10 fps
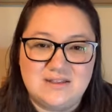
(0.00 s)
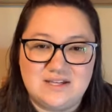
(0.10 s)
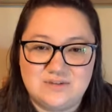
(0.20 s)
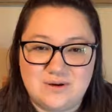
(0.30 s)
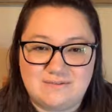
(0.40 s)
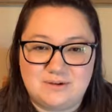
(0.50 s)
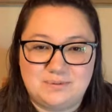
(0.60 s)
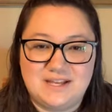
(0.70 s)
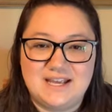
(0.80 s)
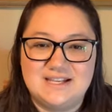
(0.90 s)
They do have their
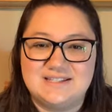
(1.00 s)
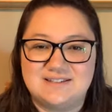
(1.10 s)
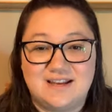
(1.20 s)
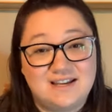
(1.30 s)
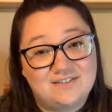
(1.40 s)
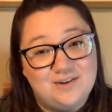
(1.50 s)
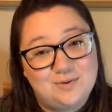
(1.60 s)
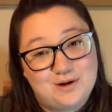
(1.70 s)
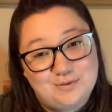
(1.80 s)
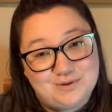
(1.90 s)
place, like if you
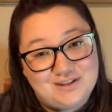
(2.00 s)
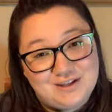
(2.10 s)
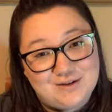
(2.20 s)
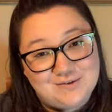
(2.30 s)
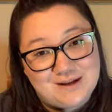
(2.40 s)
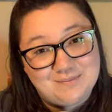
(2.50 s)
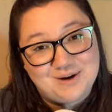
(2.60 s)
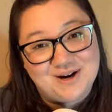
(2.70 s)
want a really cute diaper